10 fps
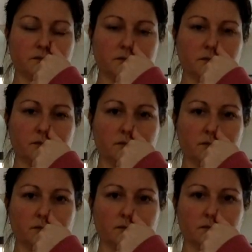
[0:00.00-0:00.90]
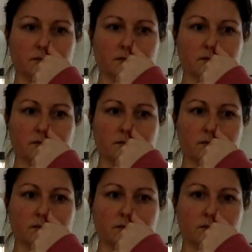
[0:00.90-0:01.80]

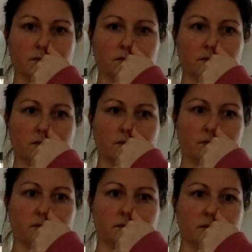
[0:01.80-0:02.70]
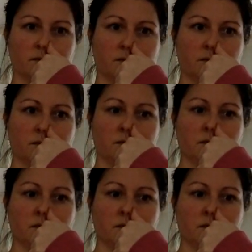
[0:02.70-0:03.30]
Nobody speaks.